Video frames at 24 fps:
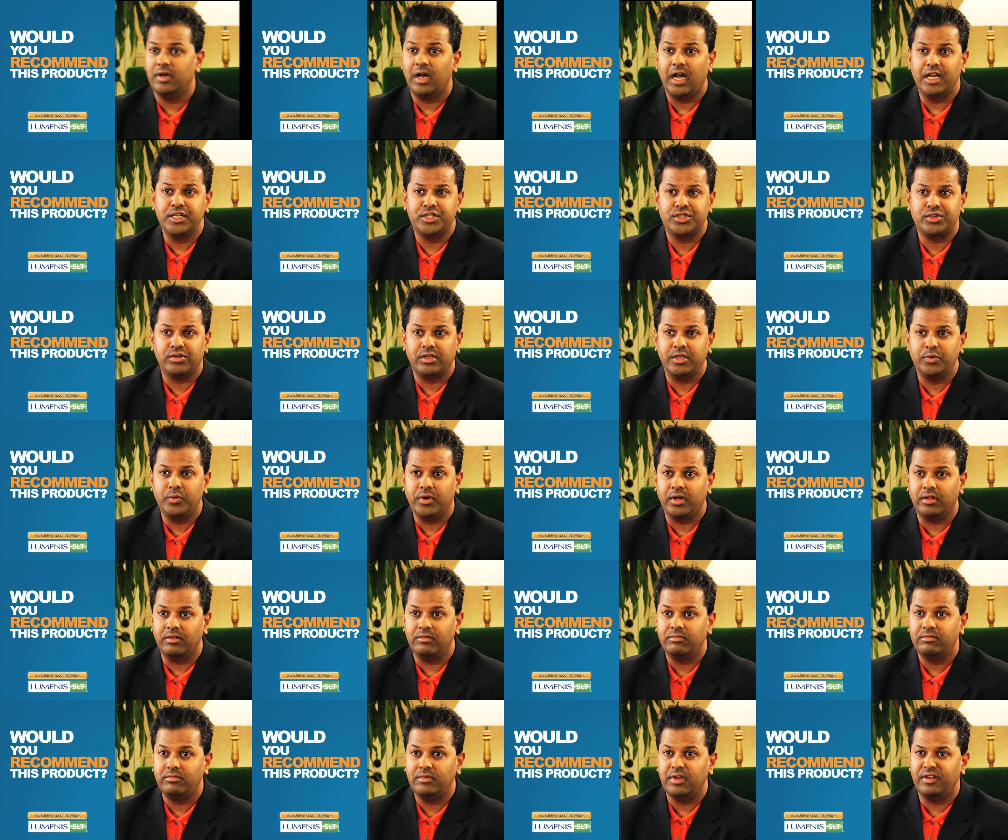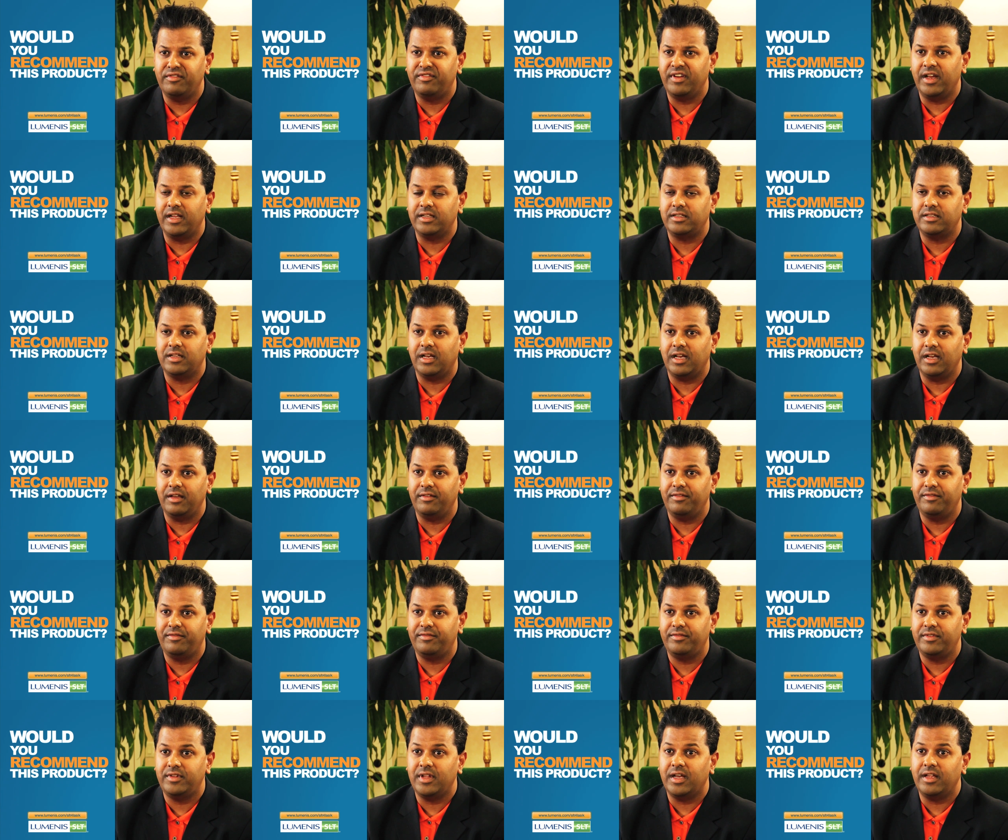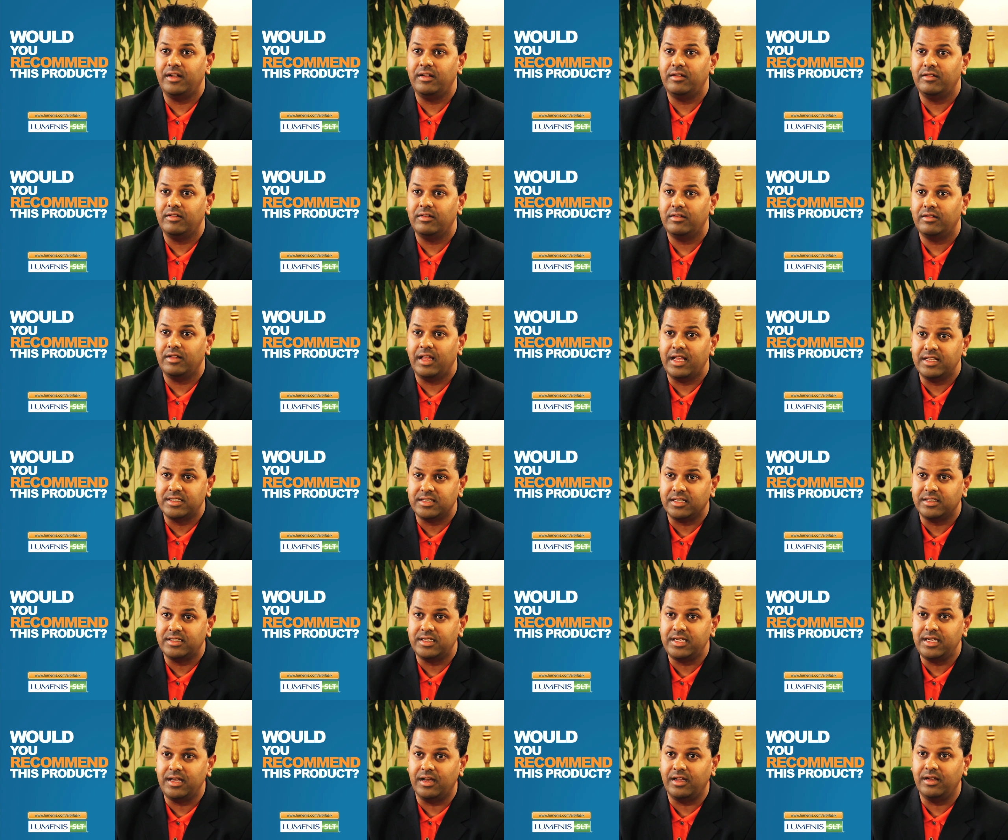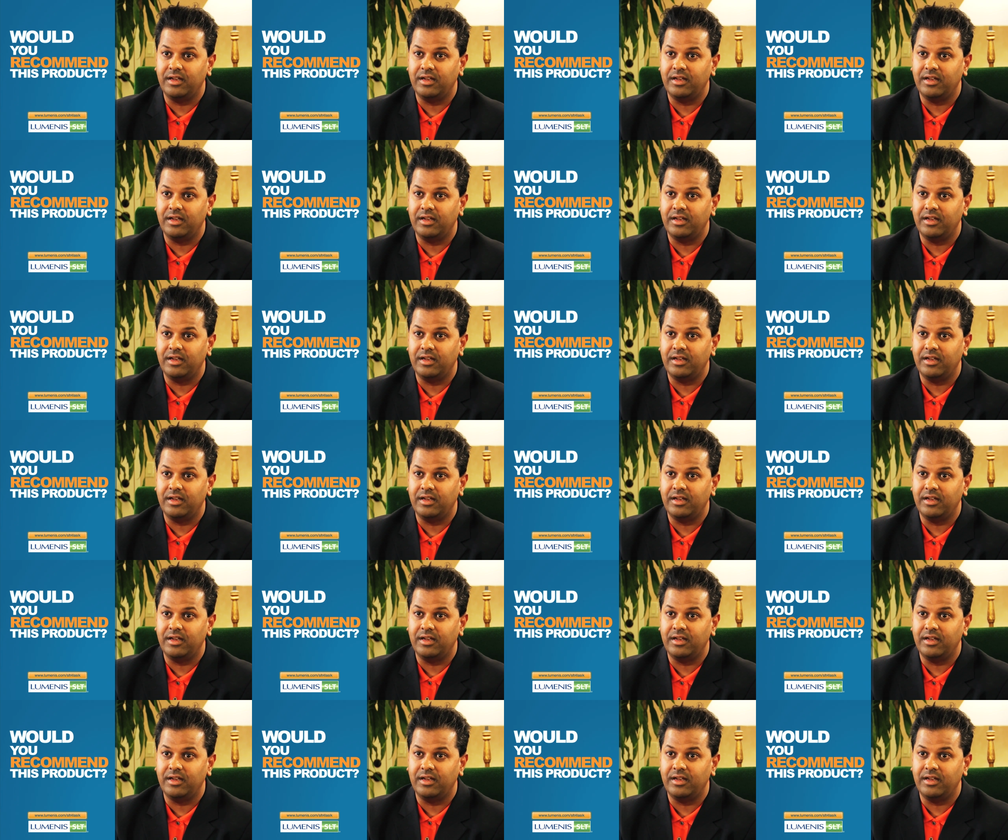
I certainly will. In fact, I've done SLT